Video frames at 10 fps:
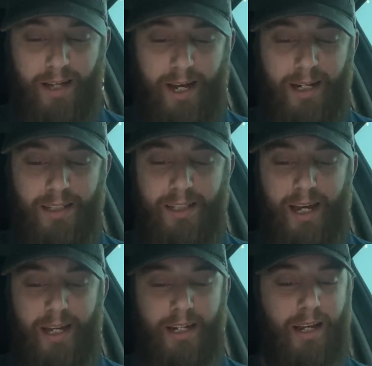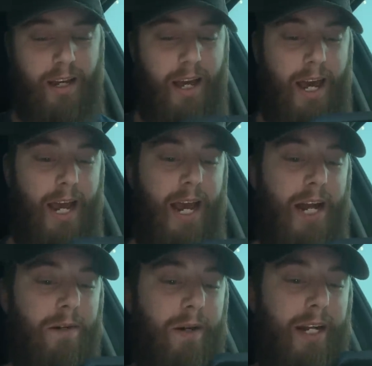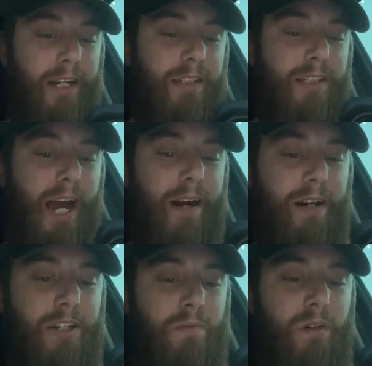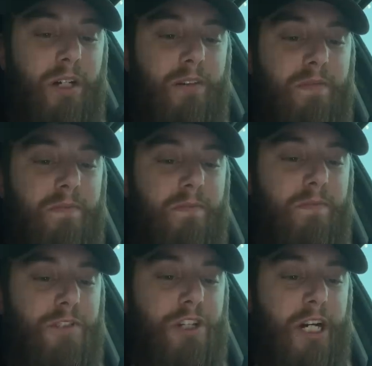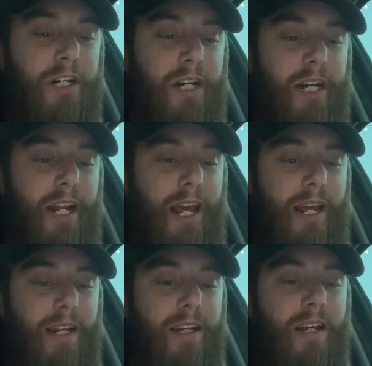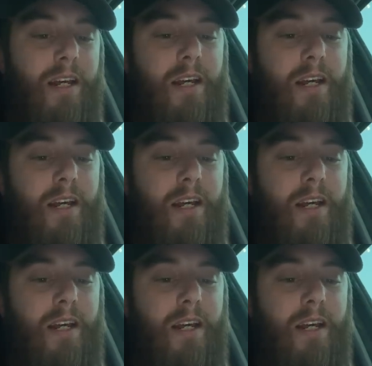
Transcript: And it said air raid sirens were triggering in